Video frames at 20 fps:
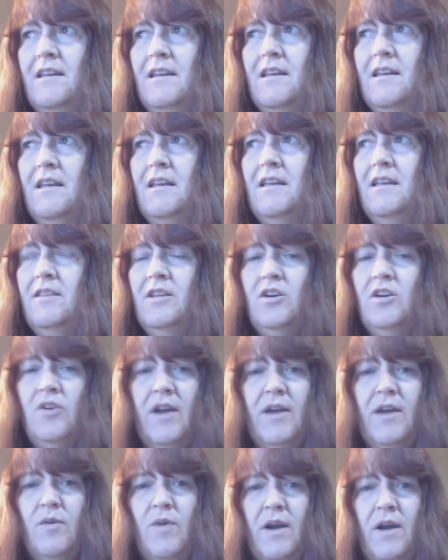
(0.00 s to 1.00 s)
In the gray
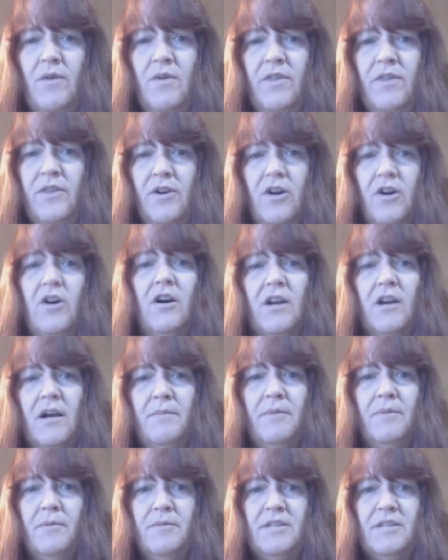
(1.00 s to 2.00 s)
and white one, there are a
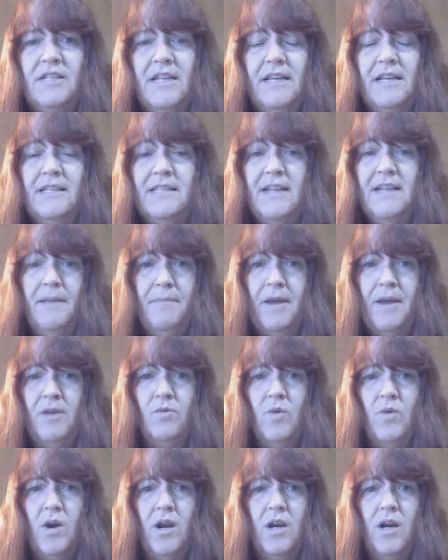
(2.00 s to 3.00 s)
couple of mistakes that I made
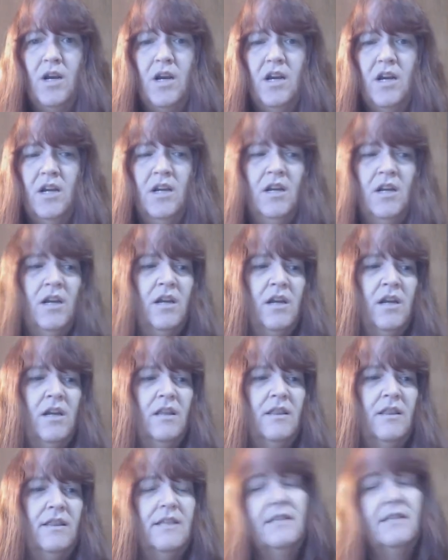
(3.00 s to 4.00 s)
work. This